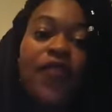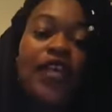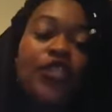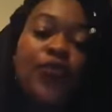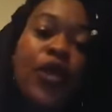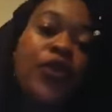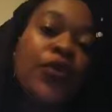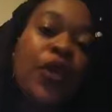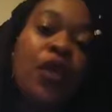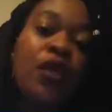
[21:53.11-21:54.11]
that
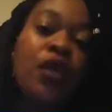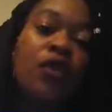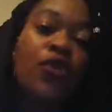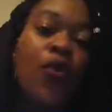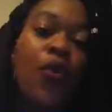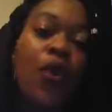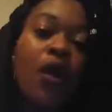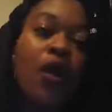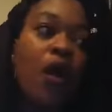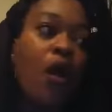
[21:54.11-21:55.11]
surrendering
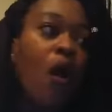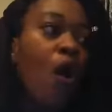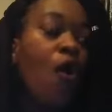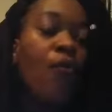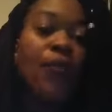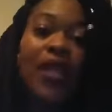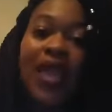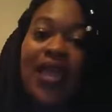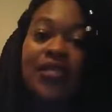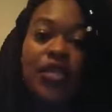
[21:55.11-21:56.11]
your own
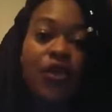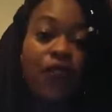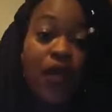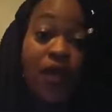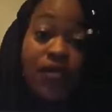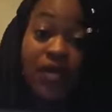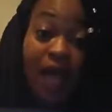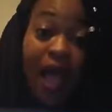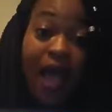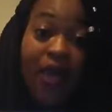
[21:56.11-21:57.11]
plans and your thoughts to
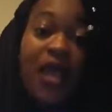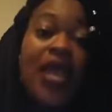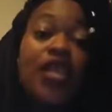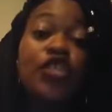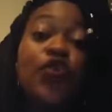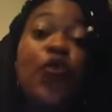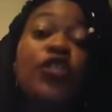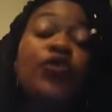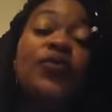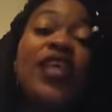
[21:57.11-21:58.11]
God is
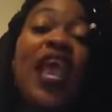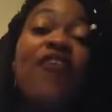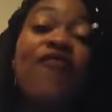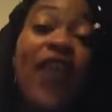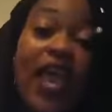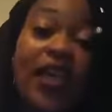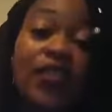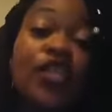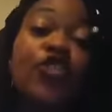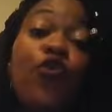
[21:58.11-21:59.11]
going to take
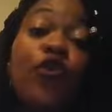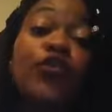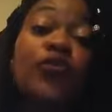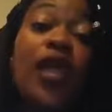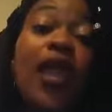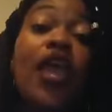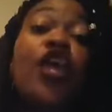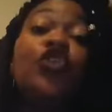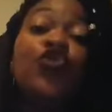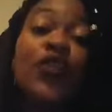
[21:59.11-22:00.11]
faith. It's going to take
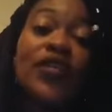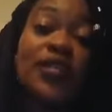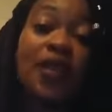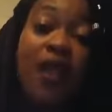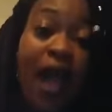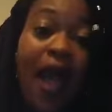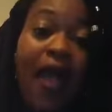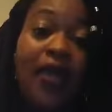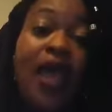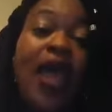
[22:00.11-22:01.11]
trusting
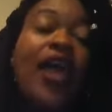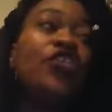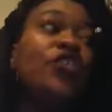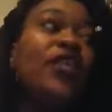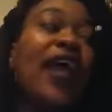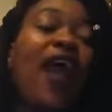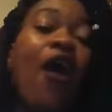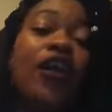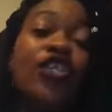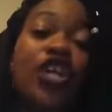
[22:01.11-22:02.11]
God. And just like
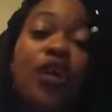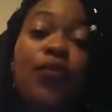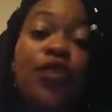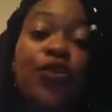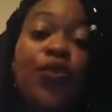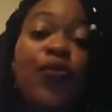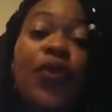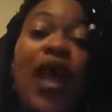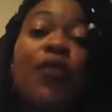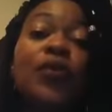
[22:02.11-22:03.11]
how I shared with you
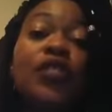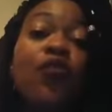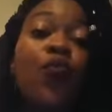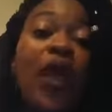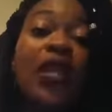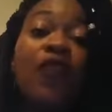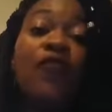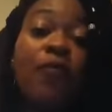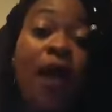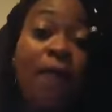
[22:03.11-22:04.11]
when I was waiting
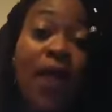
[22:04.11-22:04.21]
for my